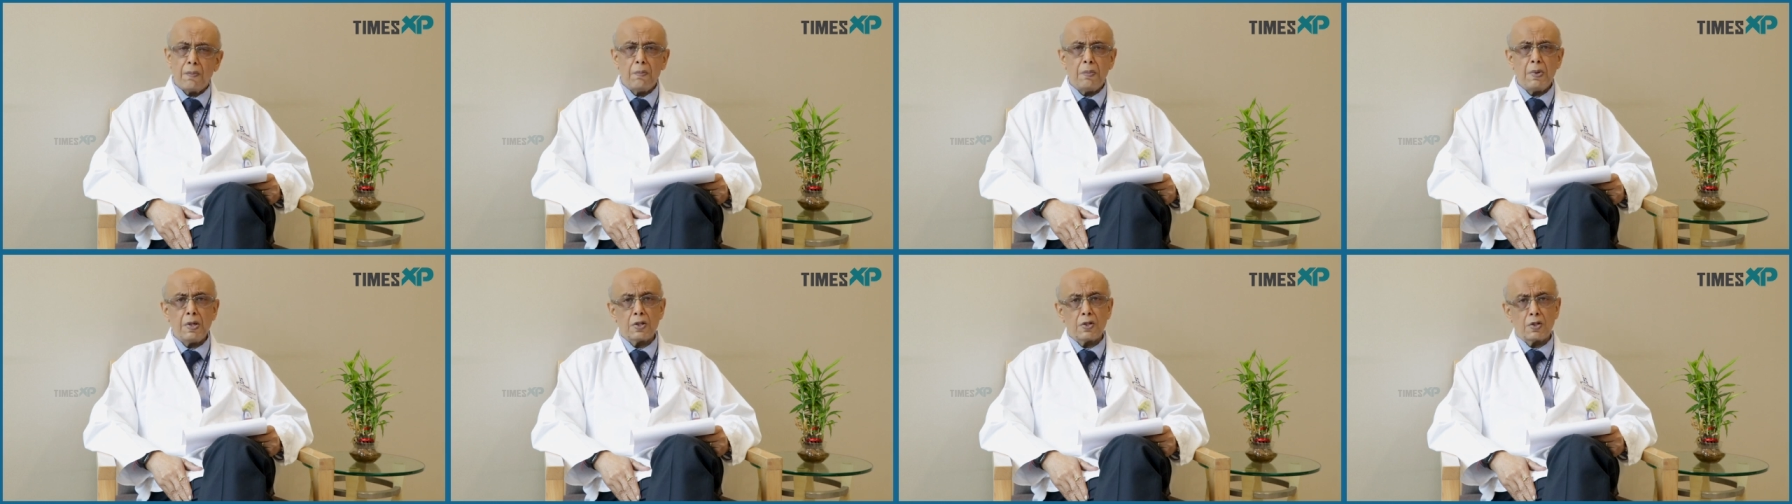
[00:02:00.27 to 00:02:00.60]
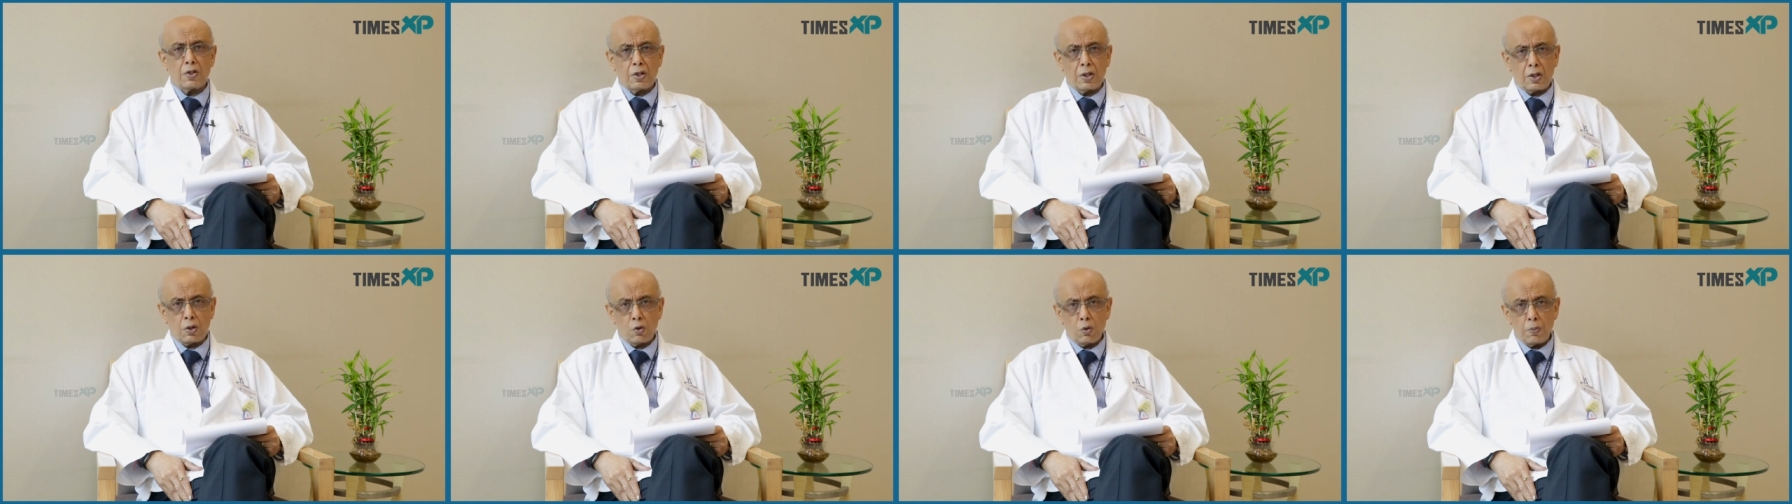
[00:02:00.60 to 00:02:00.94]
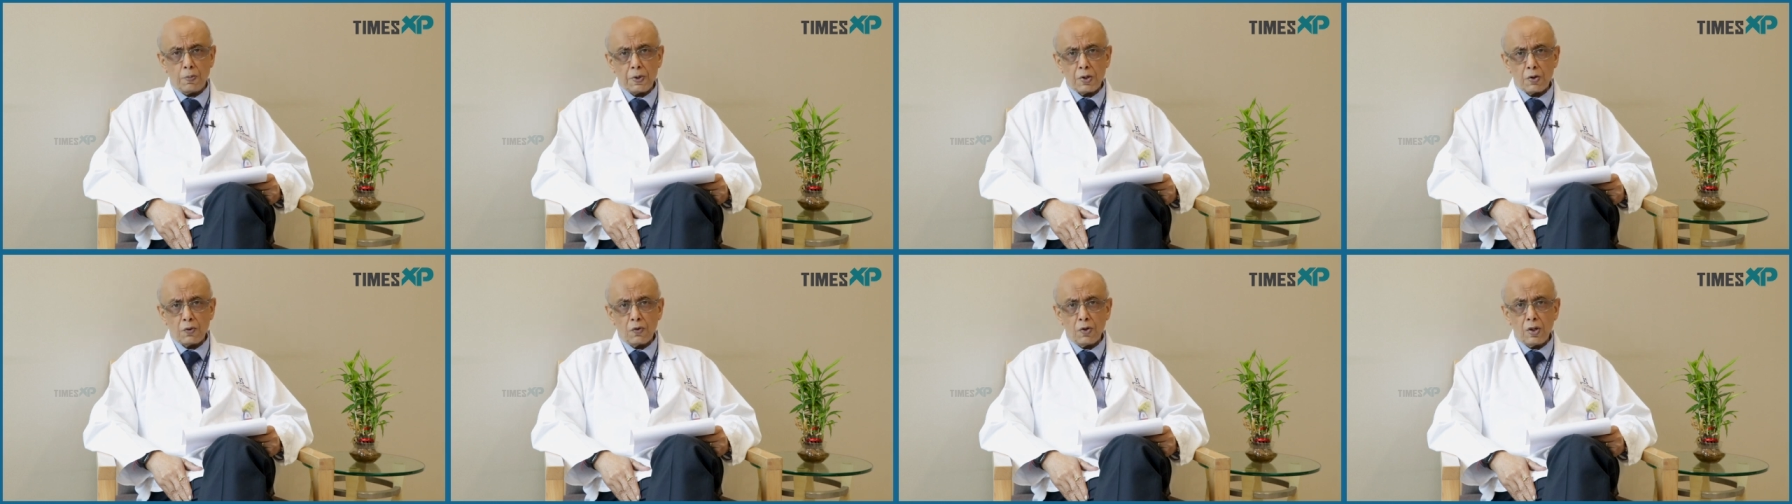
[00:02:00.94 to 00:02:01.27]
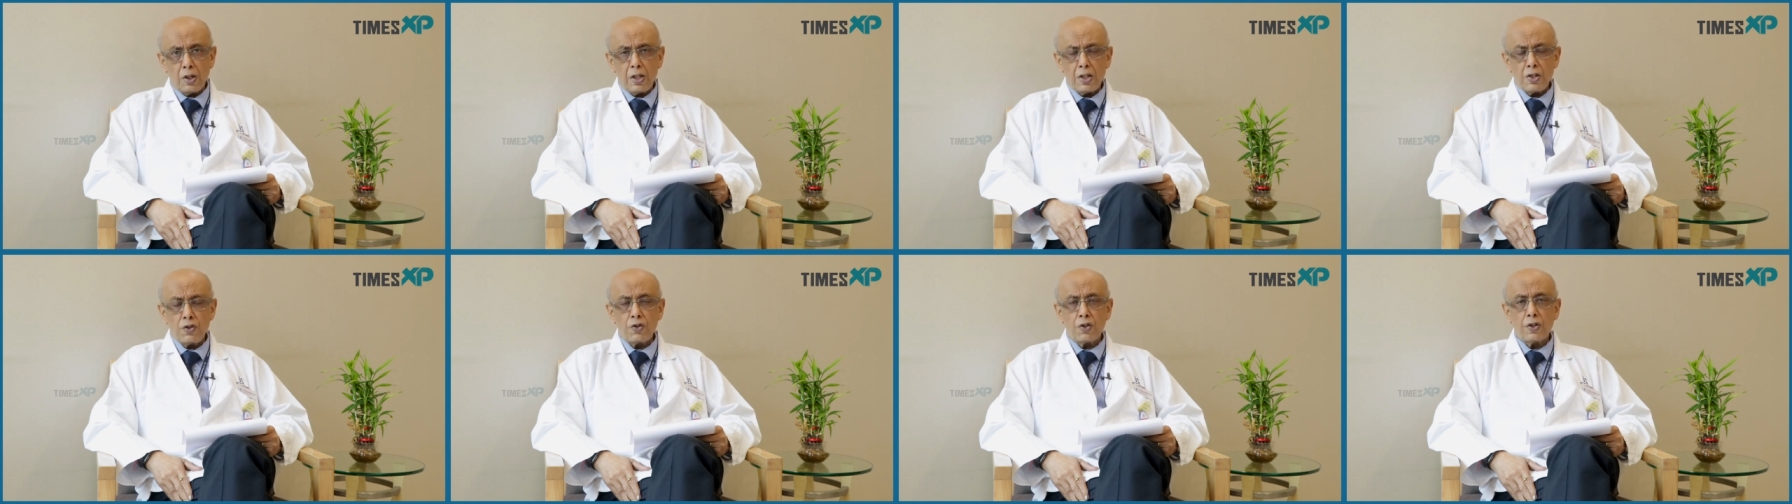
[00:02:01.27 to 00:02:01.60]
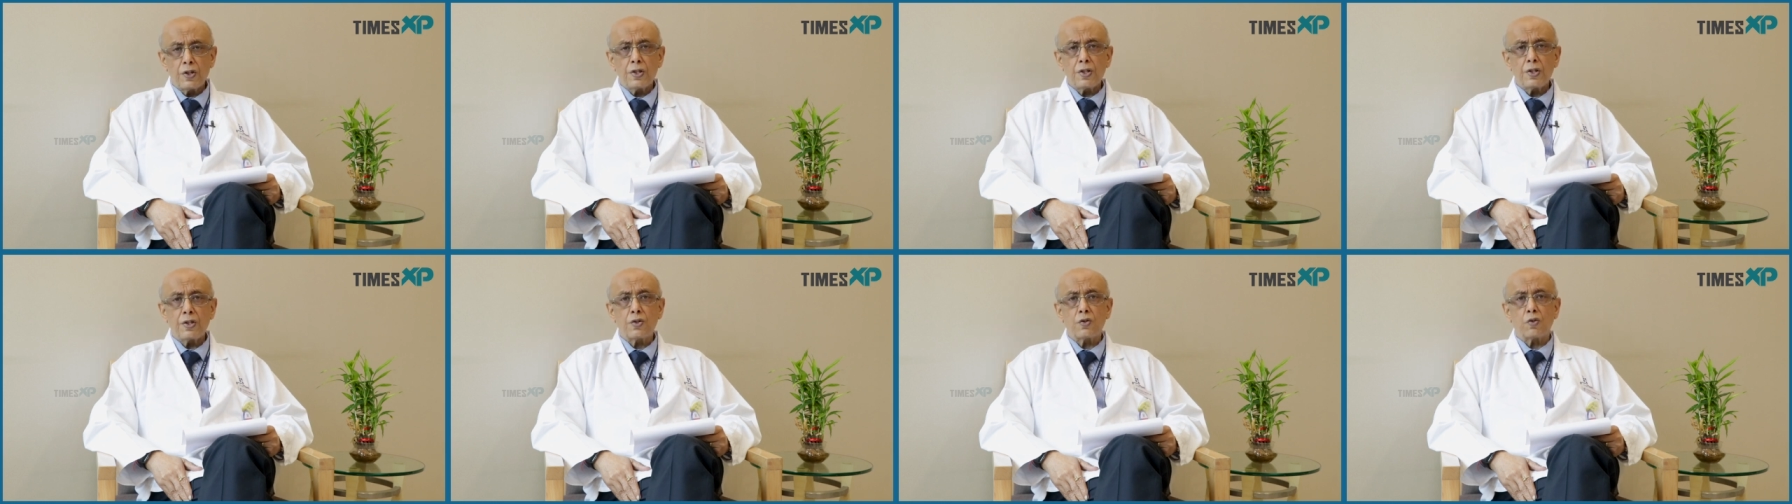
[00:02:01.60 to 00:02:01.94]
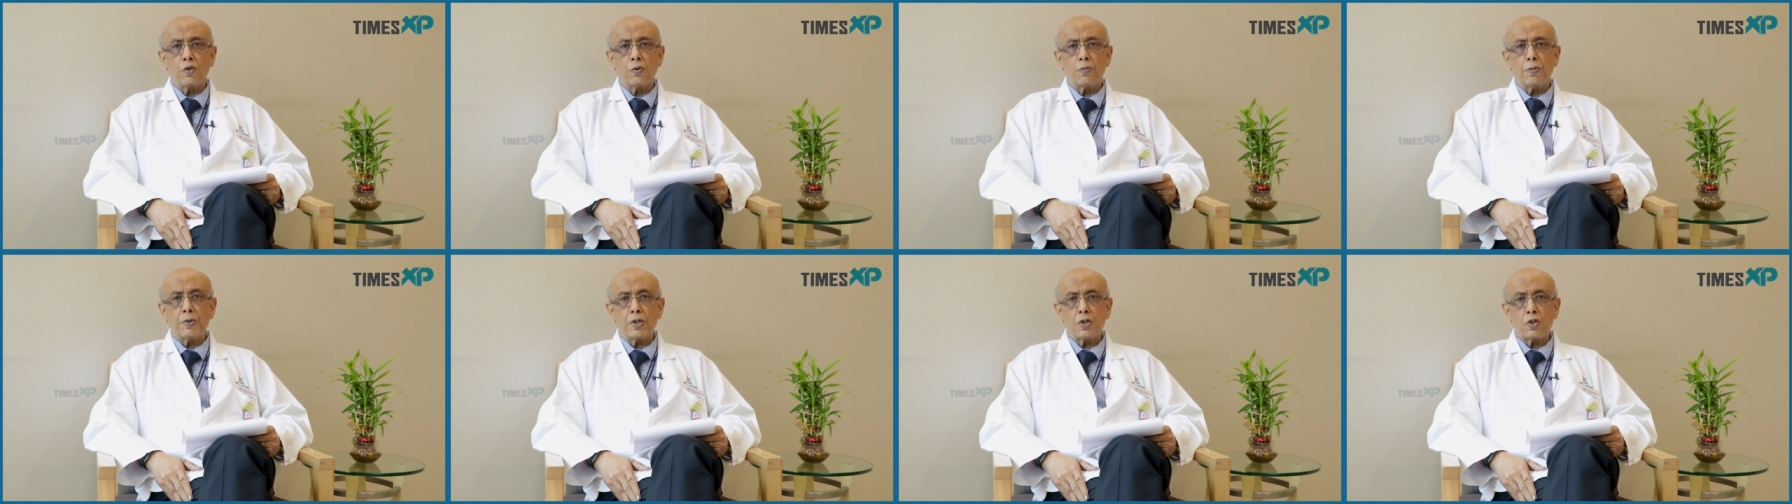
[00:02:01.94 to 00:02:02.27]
It could be religious, could be